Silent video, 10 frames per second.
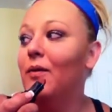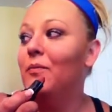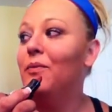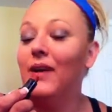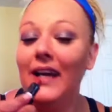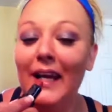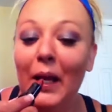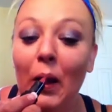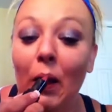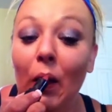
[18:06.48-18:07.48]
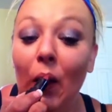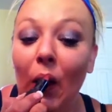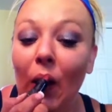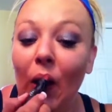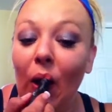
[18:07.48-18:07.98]
Bree!
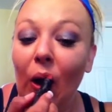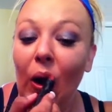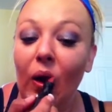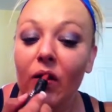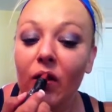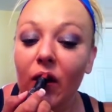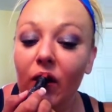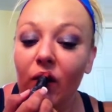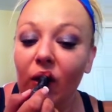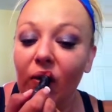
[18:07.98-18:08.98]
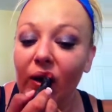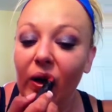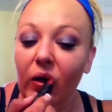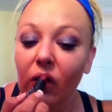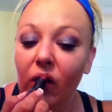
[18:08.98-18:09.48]
Sorry if you hear my
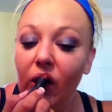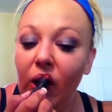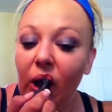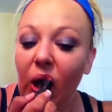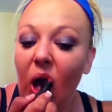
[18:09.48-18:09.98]
dog growling.